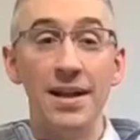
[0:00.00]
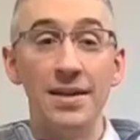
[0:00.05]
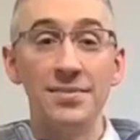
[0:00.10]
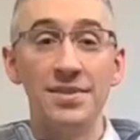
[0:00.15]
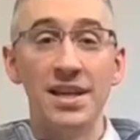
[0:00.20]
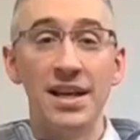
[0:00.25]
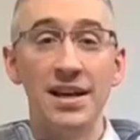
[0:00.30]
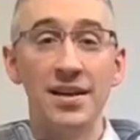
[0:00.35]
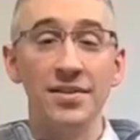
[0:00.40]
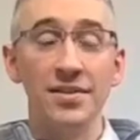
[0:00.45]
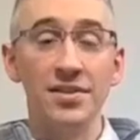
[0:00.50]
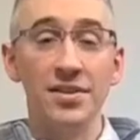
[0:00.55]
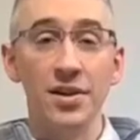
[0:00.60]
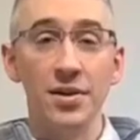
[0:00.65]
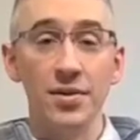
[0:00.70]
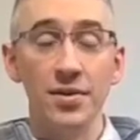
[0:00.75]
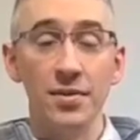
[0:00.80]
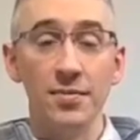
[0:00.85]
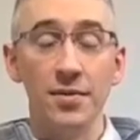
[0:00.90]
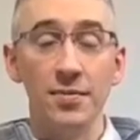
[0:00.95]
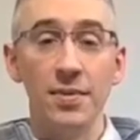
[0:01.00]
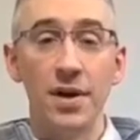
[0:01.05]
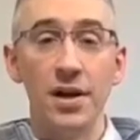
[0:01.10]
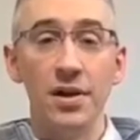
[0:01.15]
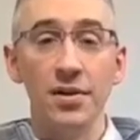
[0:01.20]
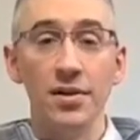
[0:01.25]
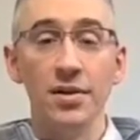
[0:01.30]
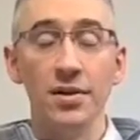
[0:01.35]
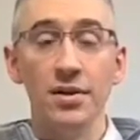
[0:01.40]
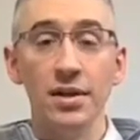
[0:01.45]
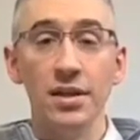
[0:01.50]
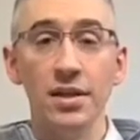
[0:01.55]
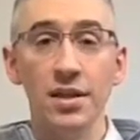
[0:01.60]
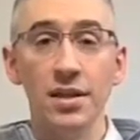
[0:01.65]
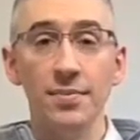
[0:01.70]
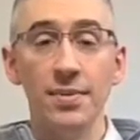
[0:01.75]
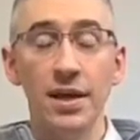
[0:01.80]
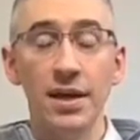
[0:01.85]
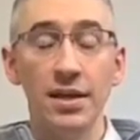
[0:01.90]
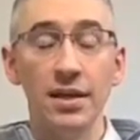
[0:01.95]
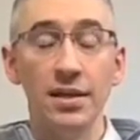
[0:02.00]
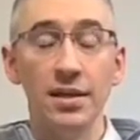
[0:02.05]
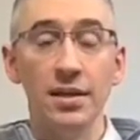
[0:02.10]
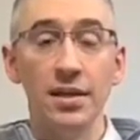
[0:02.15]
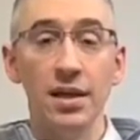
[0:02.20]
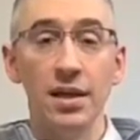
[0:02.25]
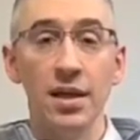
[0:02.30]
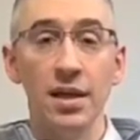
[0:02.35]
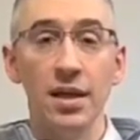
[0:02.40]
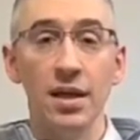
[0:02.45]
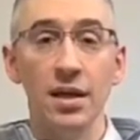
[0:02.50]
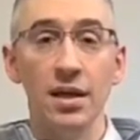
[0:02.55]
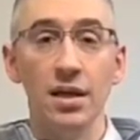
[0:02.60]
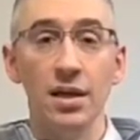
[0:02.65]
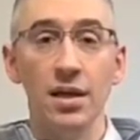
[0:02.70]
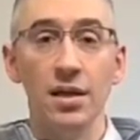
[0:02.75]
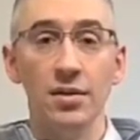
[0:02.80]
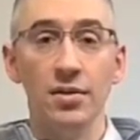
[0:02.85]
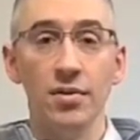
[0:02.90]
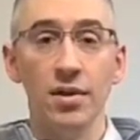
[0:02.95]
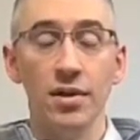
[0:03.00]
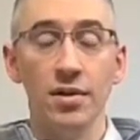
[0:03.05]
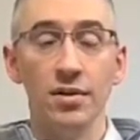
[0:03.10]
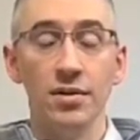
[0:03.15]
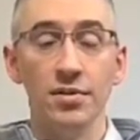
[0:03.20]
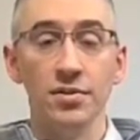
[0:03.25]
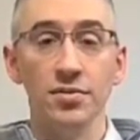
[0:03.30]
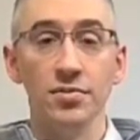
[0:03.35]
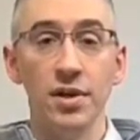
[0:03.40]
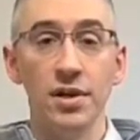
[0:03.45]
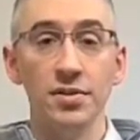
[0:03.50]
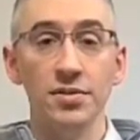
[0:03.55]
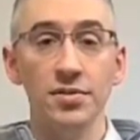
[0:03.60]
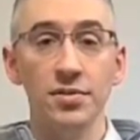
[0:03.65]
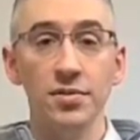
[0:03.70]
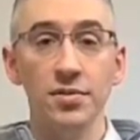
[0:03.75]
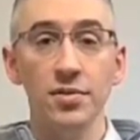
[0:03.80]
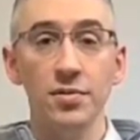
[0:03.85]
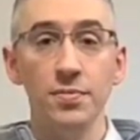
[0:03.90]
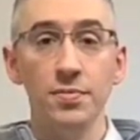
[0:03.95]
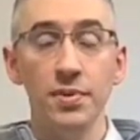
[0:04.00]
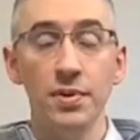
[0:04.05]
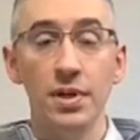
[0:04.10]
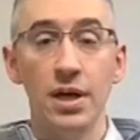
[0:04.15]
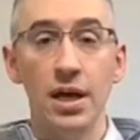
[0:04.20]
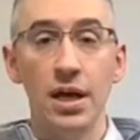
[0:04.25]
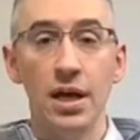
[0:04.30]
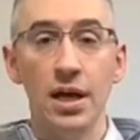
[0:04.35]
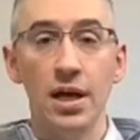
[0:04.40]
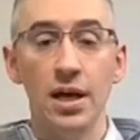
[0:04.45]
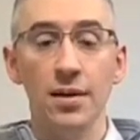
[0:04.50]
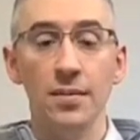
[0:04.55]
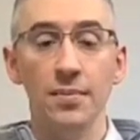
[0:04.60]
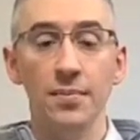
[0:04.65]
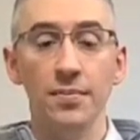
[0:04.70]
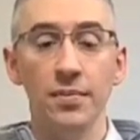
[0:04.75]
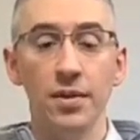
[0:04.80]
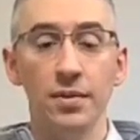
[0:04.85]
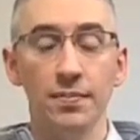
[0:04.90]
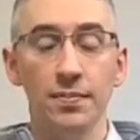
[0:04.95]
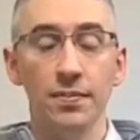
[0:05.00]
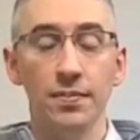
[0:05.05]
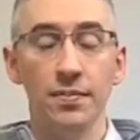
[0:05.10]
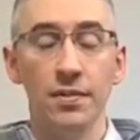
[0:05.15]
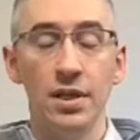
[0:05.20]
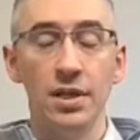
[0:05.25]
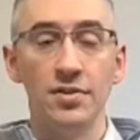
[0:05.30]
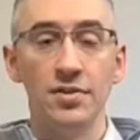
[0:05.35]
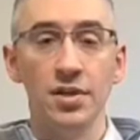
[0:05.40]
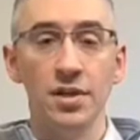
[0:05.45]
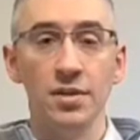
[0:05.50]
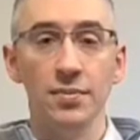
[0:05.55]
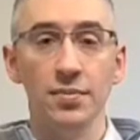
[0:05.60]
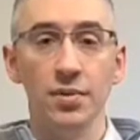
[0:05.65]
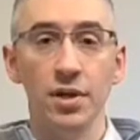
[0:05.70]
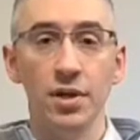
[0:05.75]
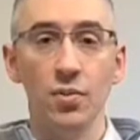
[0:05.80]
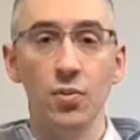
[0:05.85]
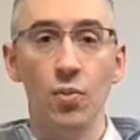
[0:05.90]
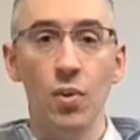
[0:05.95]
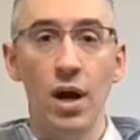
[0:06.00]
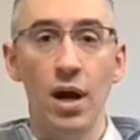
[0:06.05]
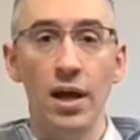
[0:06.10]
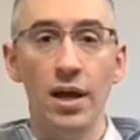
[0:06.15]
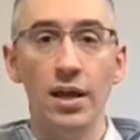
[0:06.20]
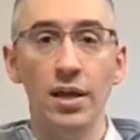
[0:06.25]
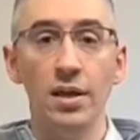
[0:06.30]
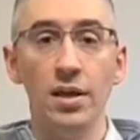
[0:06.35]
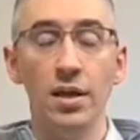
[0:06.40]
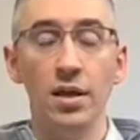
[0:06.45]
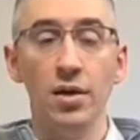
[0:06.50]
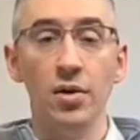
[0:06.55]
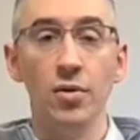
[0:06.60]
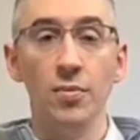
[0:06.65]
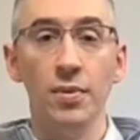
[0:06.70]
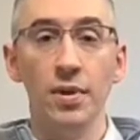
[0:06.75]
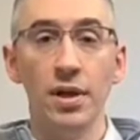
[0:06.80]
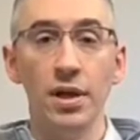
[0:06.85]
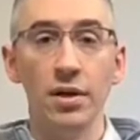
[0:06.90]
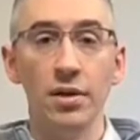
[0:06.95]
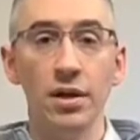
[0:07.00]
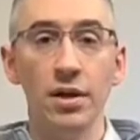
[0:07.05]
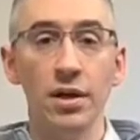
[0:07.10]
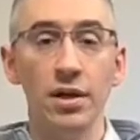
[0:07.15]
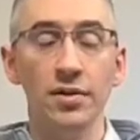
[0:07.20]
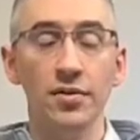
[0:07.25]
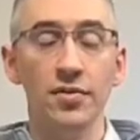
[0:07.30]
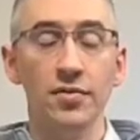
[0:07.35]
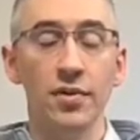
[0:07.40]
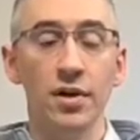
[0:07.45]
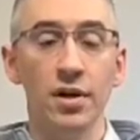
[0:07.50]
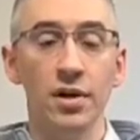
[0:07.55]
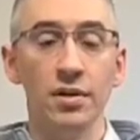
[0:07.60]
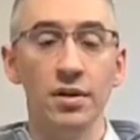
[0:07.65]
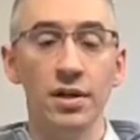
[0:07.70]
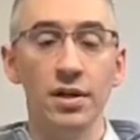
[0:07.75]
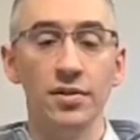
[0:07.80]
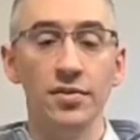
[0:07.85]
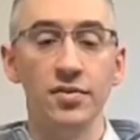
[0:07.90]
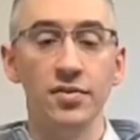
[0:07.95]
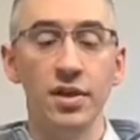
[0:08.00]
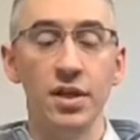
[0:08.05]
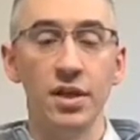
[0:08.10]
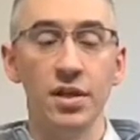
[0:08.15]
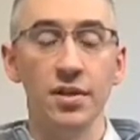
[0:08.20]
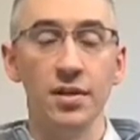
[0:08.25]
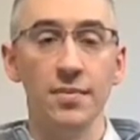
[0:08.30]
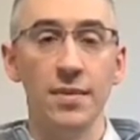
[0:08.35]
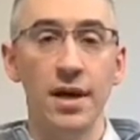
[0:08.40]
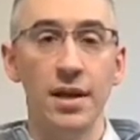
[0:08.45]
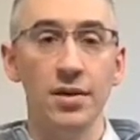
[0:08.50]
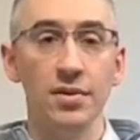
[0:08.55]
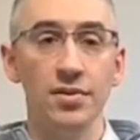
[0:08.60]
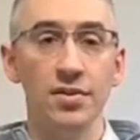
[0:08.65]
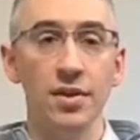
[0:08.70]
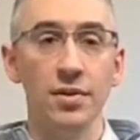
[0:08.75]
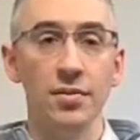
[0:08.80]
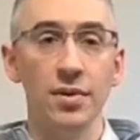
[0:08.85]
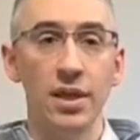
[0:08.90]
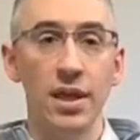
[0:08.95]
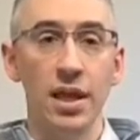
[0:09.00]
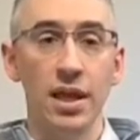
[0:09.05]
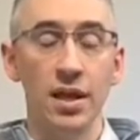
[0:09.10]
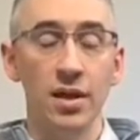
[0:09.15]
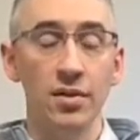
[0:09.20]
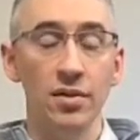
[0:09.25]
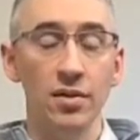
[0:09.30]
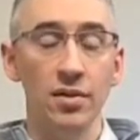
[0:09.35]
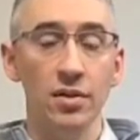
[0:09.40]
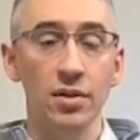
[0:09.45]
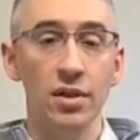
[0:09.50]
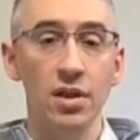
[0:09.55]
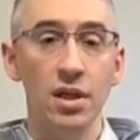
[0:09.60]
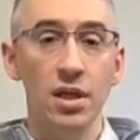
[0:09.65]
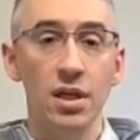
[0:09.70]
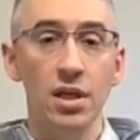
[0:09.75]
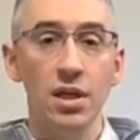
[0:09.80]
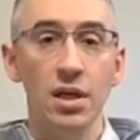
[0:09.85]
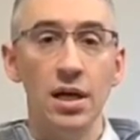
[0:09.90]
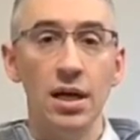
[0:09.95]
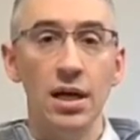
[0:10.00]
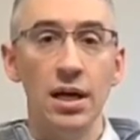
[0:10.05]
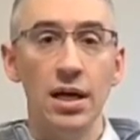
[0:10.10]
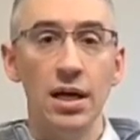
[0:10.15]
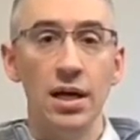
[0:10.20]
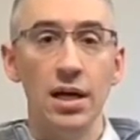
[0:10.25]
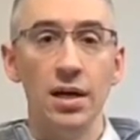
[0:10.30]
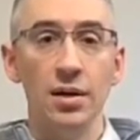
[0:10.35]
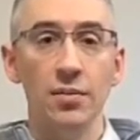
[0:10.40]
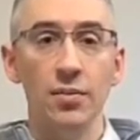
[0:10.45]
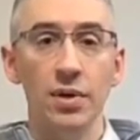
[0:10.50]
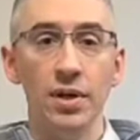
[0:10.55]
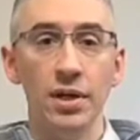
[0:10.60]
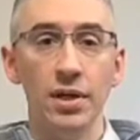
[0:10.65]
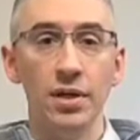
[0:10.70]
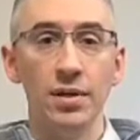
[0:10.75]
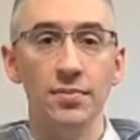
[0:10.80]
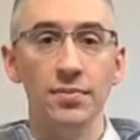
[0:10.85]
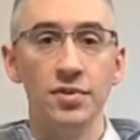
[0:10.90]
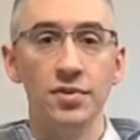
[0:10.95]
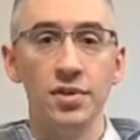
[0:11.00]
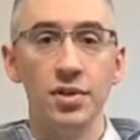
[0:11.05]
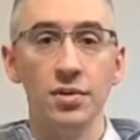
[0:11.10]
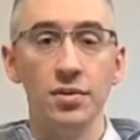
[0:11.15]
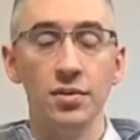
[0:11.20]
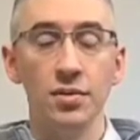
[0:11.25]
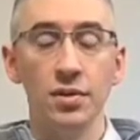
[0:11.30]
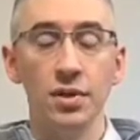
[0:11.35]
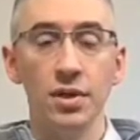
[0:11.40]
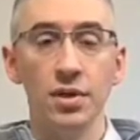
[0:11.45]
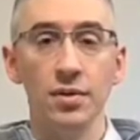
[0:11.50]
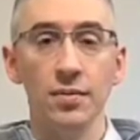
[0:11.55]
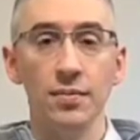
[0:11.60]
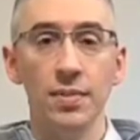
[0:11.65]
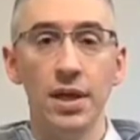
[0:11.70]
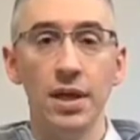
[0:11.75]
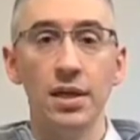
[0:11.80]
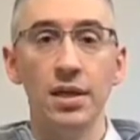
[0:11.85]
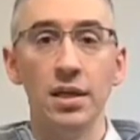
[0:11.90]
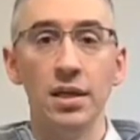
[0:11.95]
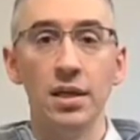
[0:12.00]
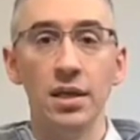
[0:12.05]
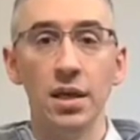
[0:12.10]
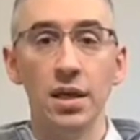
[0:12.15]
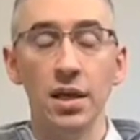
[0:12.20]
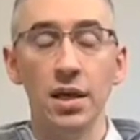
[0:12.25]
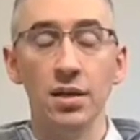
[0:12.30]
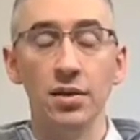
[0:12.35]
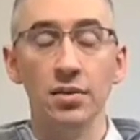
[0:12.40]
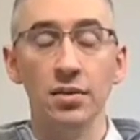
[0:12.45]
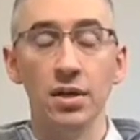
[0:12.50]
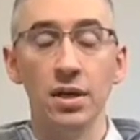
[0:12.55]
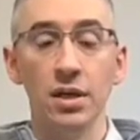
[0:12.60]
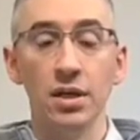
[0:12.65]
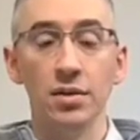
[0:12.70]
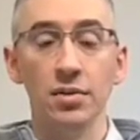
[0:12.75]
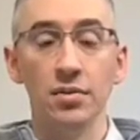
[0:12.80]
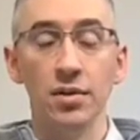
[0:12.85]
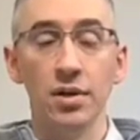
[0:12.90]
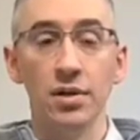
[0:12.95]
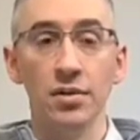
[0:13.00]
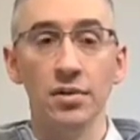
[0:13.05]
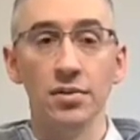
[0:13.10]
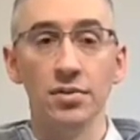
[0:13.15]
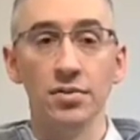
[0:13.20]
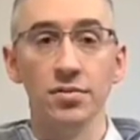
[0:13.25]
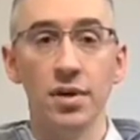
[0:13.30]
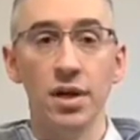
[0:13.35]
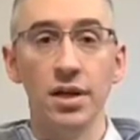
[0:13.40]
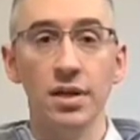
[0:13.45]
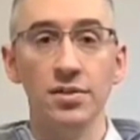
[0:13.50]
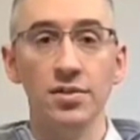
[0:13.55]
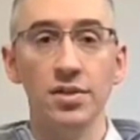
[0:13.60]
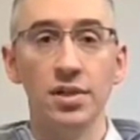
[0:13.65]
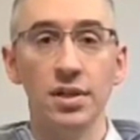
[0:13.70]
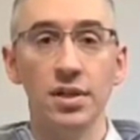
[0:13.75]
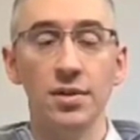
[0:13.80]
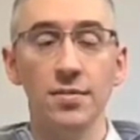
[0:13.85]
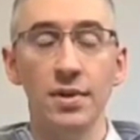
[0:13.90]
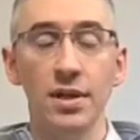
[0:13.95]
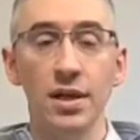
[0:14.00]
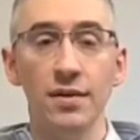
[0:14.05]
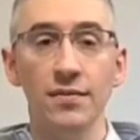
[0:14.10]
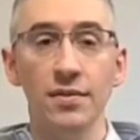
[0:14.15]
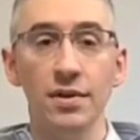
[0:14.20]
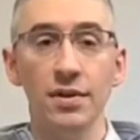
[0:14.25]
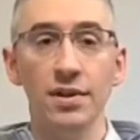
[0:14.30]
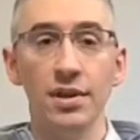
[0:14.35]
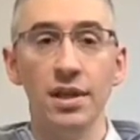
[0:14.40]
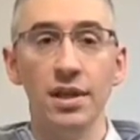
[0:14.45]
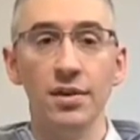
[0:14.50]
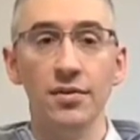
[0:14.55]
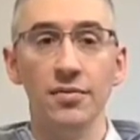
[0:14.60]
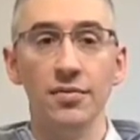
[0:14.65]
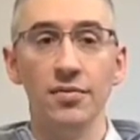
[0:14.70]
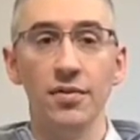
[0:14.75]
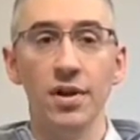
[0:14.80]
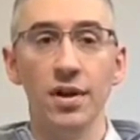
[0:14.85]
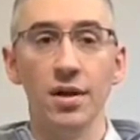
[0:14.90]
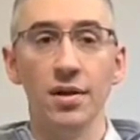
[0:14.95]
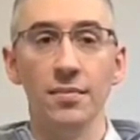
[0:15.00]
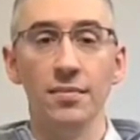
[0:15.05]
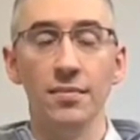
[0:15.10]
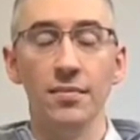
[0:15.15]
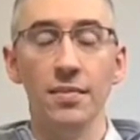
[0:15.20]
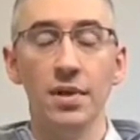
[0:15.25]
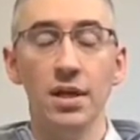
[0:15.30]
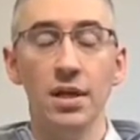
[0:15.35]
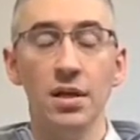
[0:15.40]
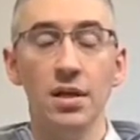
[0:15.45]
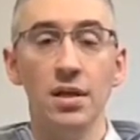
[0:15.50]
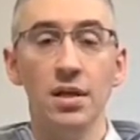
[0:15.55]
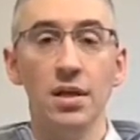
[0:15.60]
My name is Kyle DiDone. I'm a partner in the Banking and Creditors Rights Group. It's a pretty wide open area as far as the matters that we handle. When it comes to banking and creditors' rights, it can be everything from